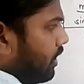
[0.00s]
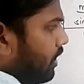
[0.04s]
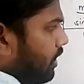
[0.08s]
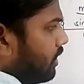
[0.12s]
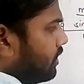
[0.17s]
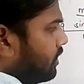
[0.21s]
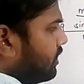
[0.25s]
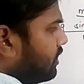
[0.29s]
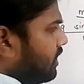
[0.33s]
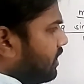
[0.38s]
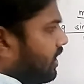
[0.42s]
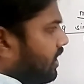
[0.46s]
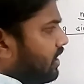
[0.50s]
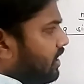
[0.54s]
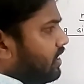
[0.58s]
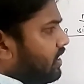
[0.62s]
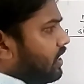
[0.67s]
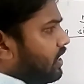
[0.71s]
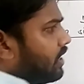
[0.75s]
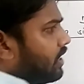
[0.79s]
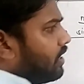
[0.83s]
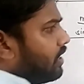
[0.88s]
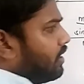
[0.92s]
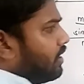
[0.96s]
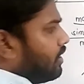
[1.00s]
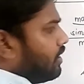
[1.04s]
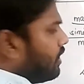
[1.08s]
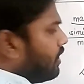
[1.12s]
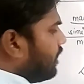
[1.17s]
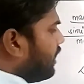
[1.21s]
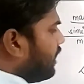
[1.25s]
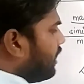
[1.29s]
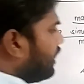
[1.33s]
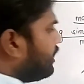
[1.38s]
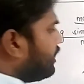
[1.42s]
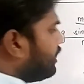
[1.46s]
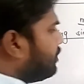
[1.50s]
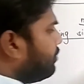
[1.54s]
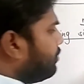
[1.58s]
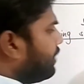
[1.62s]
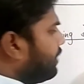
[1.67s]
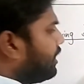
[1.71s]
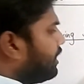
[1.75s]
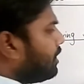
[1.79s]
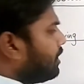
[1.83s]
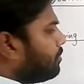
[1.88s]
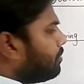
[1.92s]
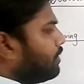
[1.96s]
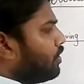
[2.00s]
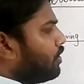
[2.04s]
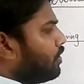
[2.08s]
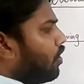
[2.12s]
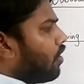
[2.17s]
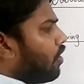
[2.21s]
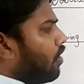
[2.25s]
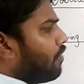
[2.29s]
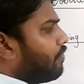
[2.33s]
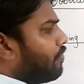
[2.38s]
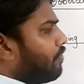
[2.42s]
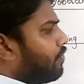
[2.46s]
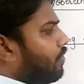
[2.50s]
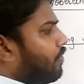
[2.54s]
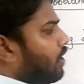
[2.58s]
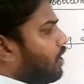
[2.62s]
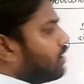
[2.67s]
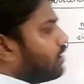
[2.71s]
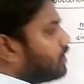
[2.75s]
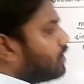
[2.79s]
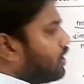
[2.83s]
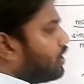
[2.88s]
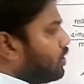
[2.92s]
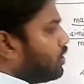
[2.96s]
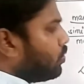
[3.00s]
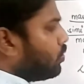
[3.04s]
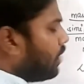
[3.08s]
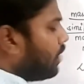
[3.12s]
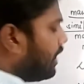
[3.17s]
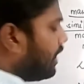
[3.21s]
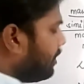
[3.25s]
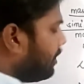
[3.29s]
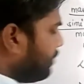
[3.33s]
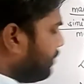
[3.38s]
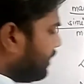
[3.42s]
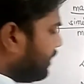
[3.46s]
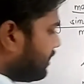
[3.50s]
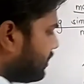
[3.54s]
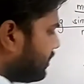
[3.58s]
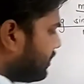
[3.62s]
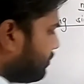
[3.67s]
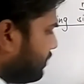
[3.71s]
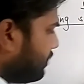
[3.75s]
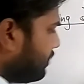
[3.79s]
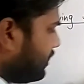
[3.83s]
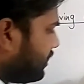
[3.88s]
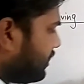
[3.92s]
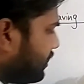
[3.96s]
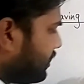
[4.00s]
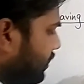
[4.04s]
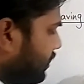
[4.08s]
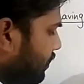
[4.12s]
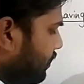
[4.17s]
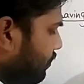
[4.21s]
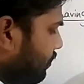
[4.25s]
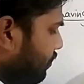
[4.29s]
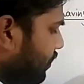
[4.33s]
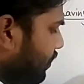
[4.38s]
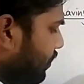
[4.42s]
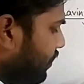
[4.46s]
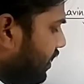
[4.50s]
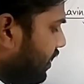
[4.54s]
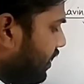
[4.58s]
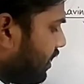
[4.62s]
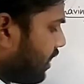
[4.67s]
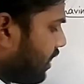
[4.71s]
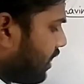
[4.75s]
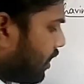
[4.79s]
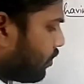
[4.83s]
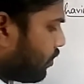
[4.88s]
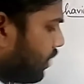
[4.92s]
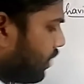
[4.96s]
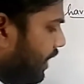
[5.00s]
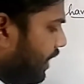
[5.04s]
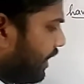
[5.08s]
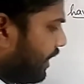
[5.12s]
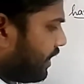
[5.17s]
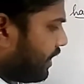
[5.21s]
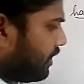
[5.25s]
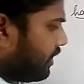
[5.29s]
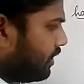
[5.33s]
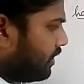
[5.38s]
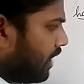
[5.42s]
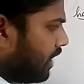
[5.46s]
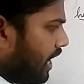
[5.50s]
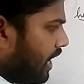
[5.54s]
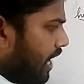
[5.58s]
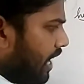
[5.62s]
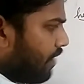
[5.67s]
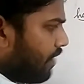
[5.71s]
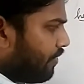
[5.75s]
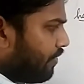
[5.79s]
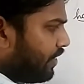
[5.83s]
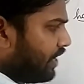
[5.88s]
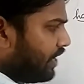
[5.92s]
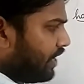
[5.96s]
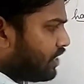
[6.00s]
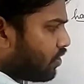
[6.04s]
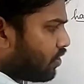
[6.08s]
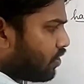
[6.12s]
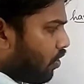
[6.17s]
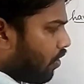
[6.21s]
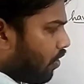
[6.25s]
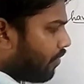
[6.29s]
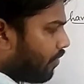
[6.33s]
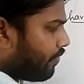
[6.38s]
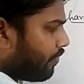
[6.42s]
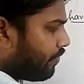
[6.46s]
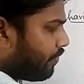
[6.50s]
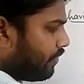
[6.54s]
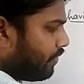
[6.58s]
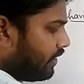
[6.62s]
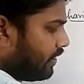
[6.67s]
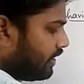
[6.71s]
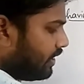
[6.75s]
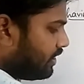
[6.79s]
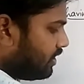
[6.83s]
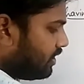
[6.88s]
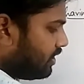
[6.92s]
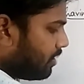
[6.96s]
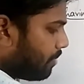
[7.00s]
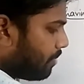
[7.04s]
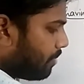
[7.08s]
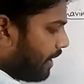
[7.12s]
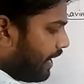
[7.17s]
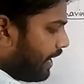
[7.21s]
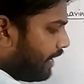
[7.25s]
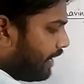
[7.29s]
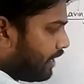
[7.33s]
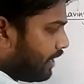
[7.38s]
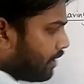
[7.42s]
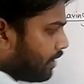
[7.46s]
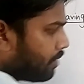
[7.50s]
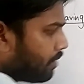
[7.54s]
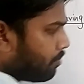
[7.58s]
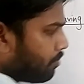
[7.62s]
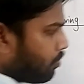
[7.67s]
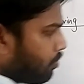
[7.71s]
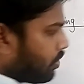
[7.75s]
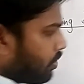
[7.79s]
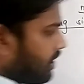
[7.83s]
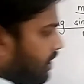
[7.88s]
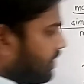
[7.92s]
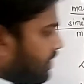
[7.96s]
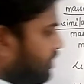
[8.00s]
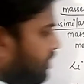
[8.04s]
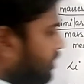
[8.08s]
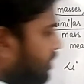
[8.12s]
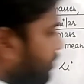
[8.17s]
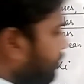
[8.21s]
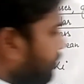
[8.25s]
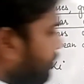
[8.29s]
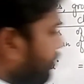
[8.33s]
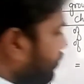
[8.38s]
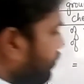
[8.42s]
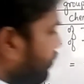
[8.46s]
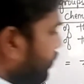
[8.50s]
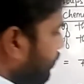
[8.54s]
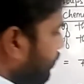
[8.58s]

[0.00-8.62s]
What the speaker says: There is a arithmetic mean of other 2 elements, means we will calculate the average of lithium and potassium.